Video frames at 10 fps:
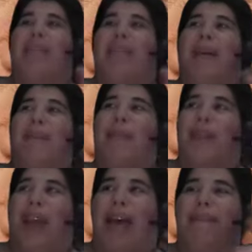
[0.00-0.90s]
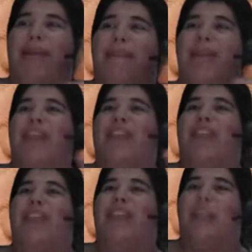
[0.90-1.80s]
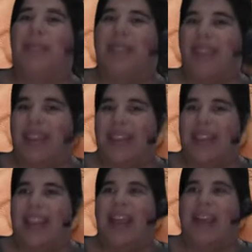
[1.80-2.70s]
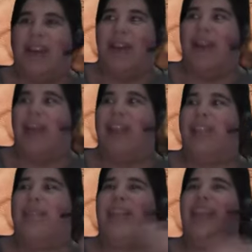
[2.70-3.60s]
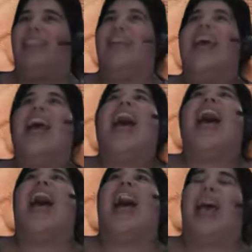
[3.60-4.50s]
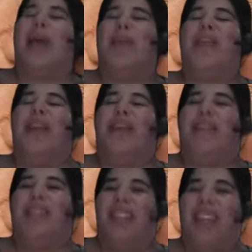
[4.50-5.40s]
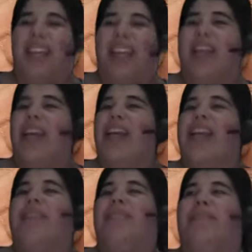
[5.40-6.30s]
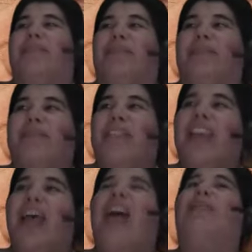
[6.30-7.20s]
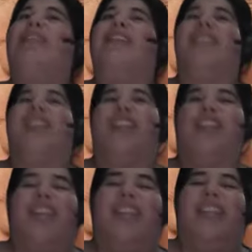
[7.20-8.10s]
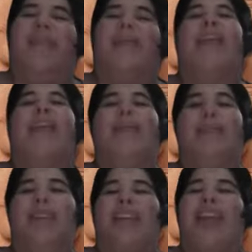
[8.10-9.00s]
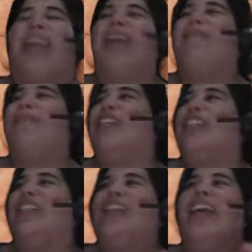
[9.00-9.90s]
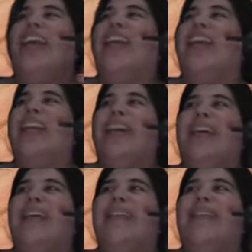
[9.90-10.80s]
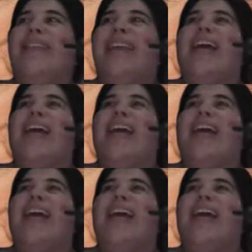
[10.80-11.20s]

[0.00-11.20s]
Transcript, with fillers: in bubble wrap and make sure that he's protected at all costs. because I would love to see. I would love to get a chance to meet him one day and be just like, you know,